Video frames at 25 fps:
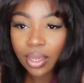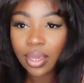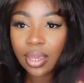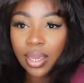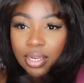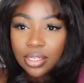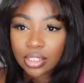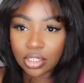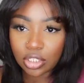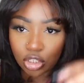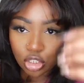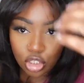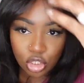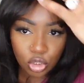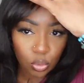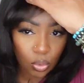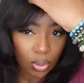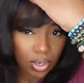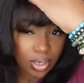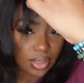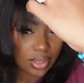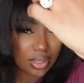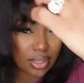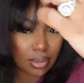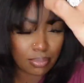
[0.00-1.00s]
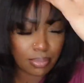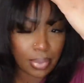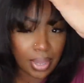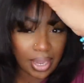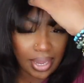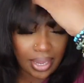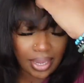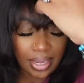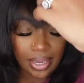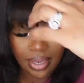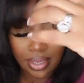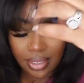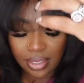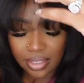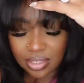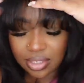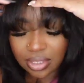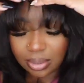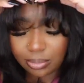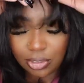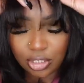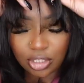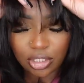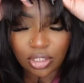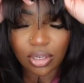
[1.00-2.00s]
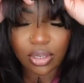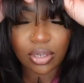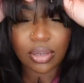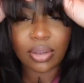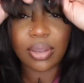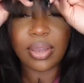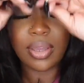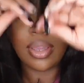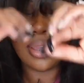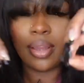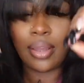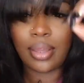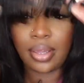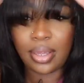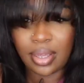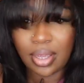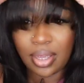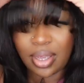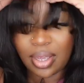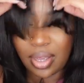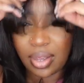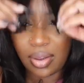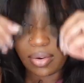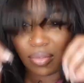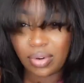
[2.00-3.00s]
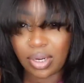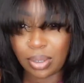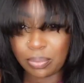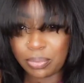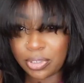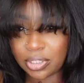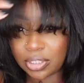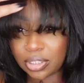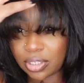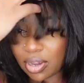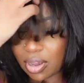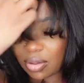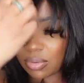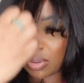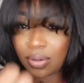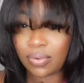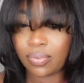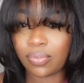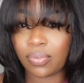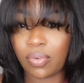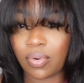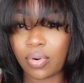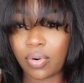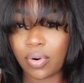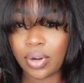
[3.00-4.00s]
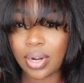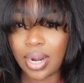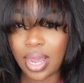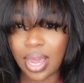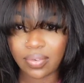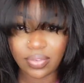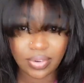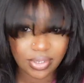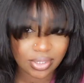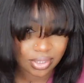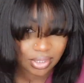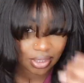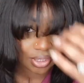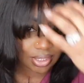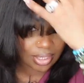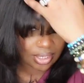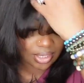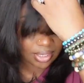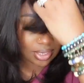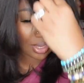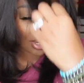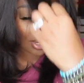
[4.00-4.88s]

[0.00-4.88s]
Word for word: And to shorten the bang, so let me show you. When I push it all the way forward, obviously it